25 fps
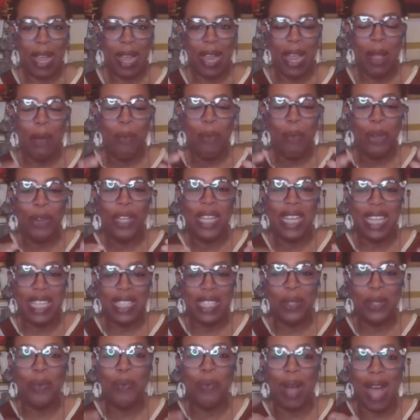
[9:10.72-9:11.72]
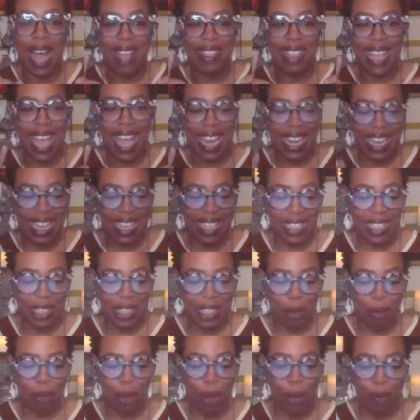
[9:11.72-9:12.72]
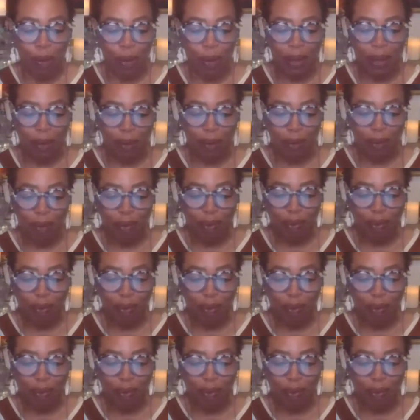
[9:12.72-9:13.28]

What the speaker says: right? And we'll get to why that is in a moment.